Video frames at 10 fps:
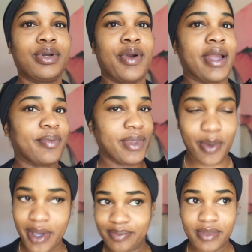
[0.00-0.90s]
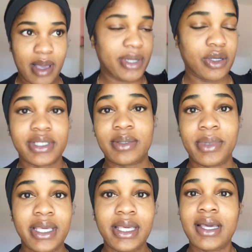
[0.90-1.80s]
All right, anyway, I'm about to go get something
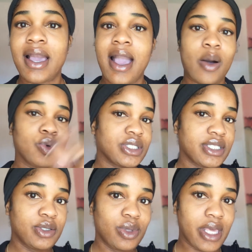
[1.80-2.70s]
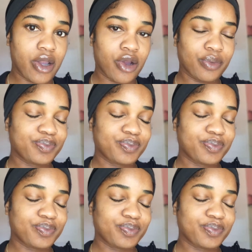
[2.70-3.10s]
to eat. I will see you there.